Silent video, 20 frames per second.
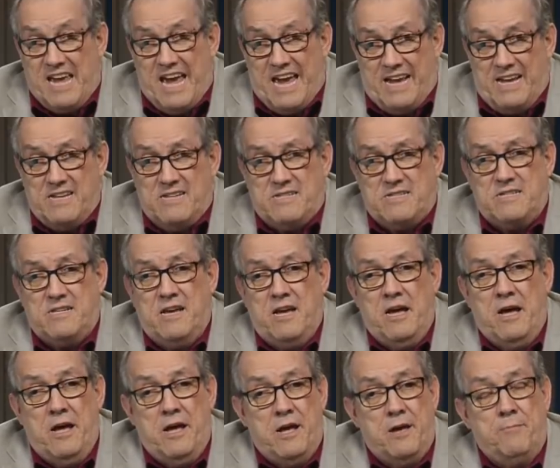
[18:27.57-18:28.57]
case,
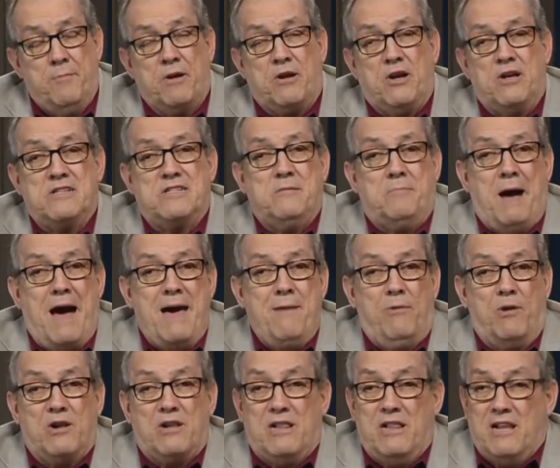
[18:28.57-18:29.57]
because the
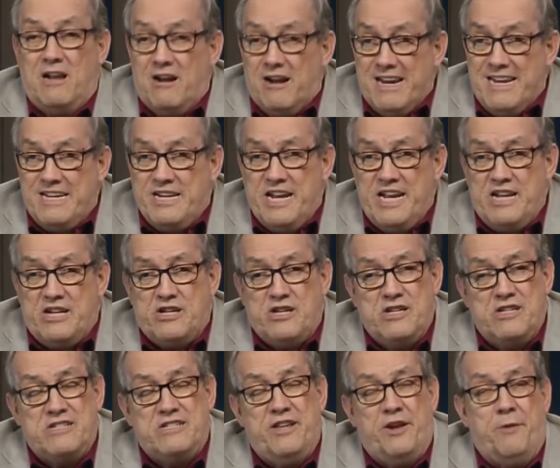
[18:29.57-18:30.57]
Bible clearly
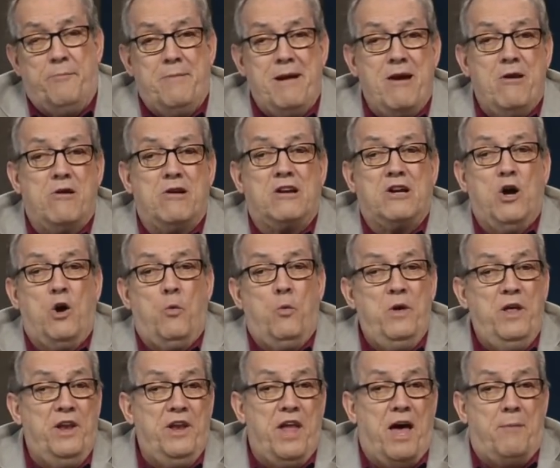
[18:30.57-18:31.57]
teaches that America
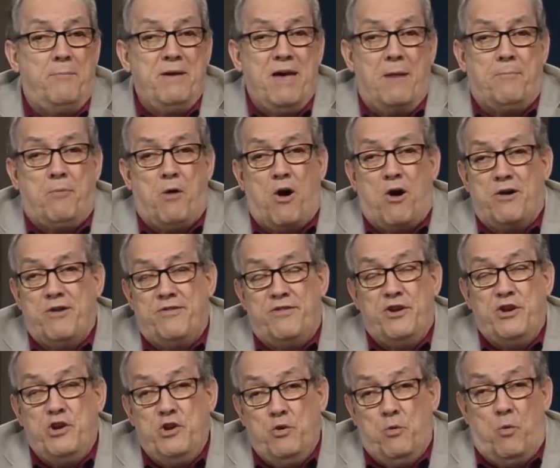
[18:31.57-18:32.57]
will not be a part
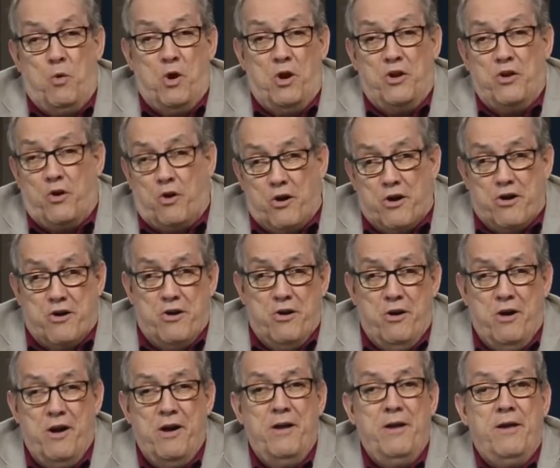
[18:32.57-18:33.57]
of the New World
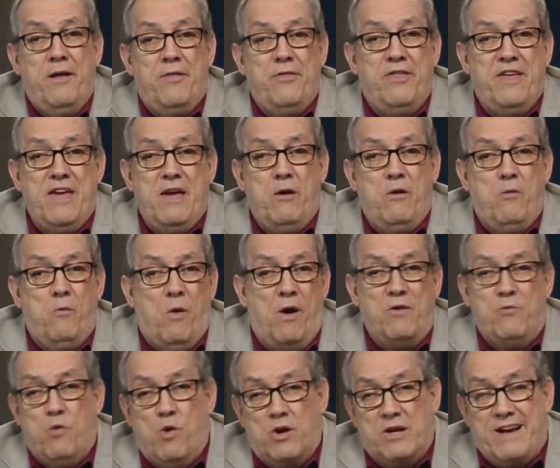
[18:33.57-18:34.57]
Order, the
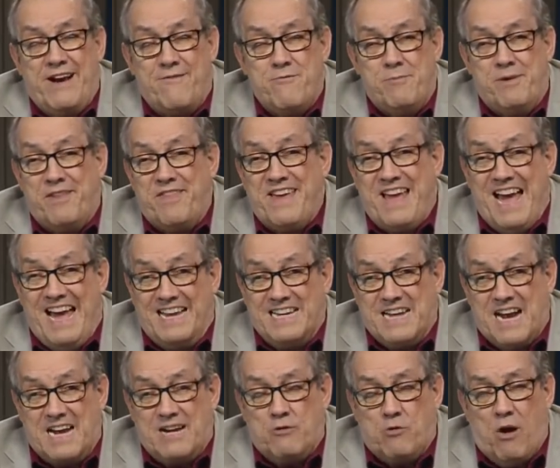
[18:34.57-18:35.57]
one world government of the
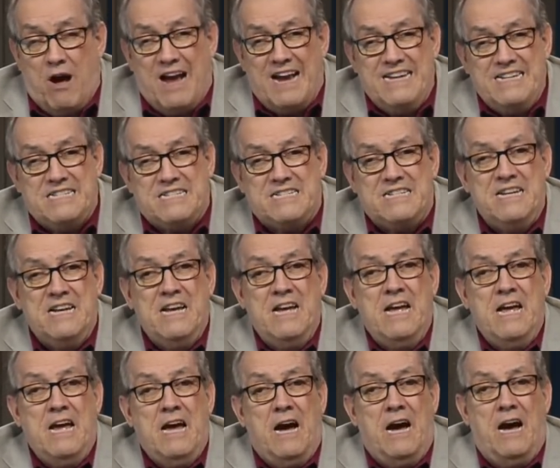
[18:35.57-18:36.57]
Antichrist,
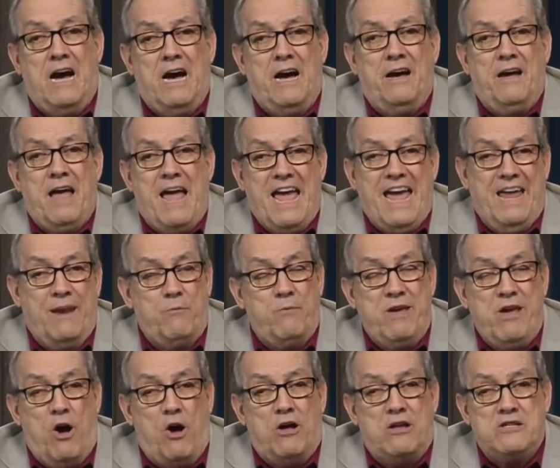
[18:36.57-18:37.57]

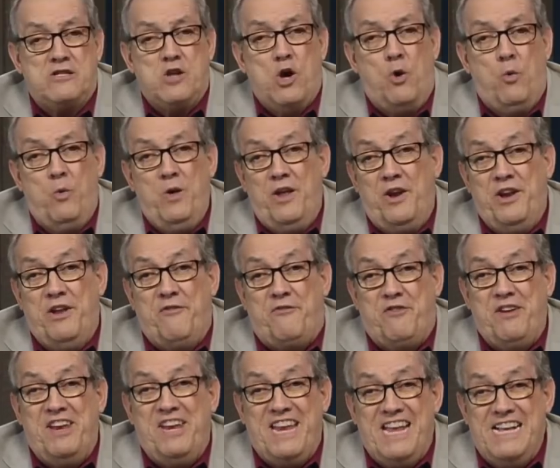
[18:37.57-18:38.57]
and we also will
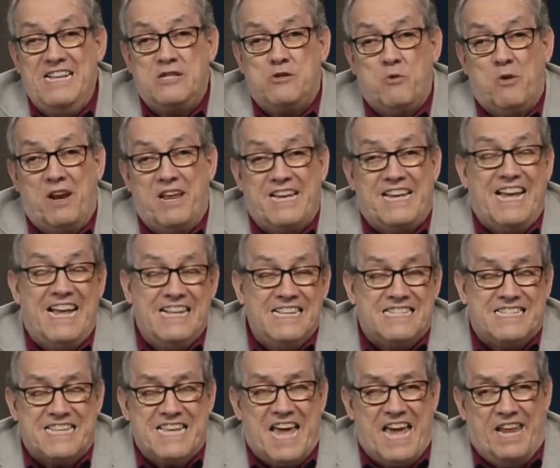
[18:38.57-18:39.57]
defend Israel
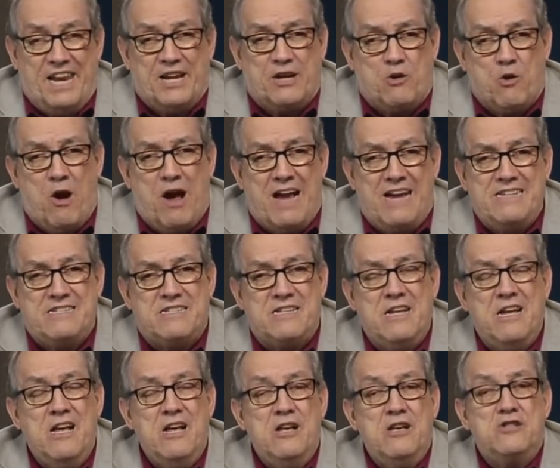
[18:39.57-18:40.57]
against the
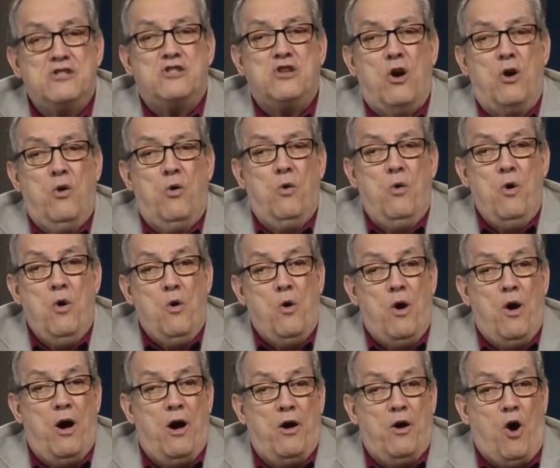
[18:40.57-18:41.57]
Antichrist. So
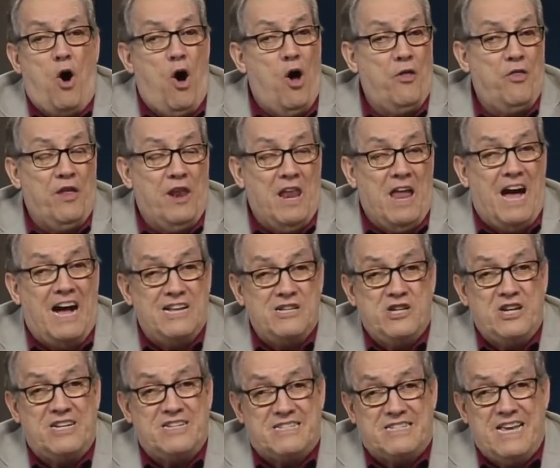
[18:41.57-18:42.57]
all the
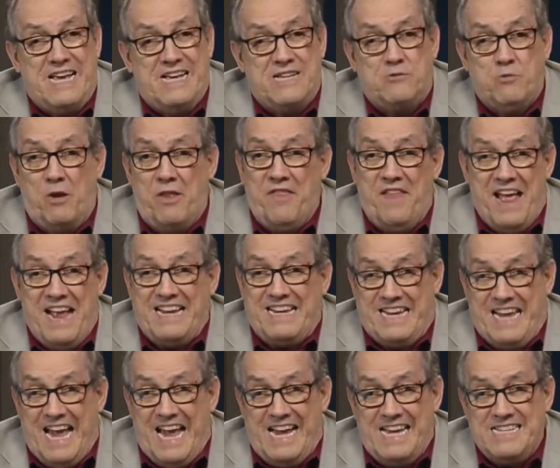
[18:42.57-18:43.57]
logic says, well, in
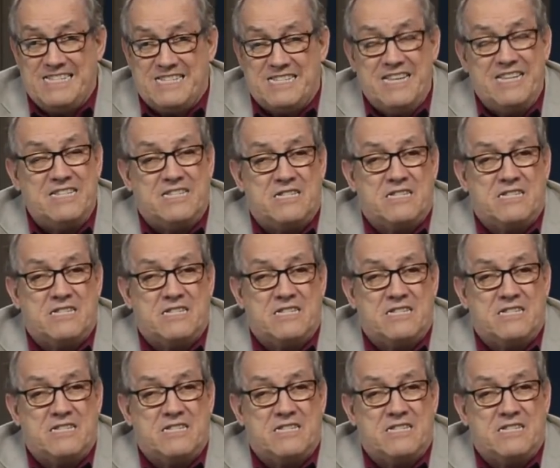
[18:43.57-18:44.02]
that case,